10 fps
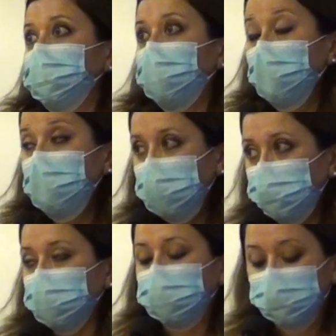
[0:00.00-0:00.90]
4
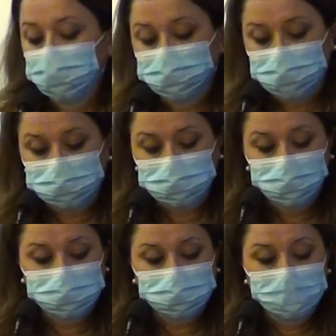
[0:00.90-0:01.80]
major
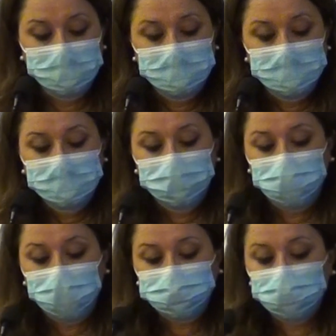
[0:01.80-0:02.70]
objectives. The
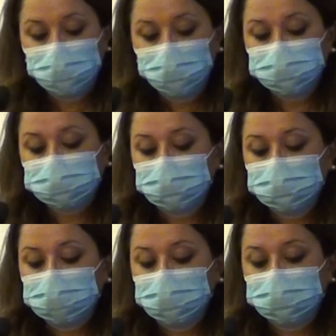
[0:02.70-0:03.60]
project will
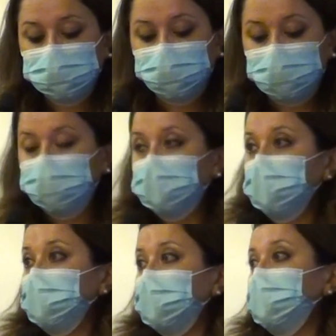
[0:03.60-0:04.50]
facilitate the
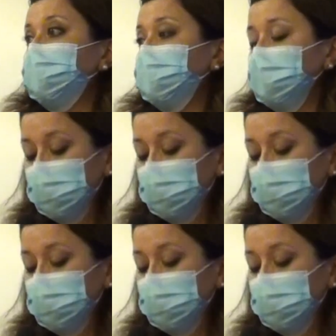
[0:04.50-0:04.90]
development and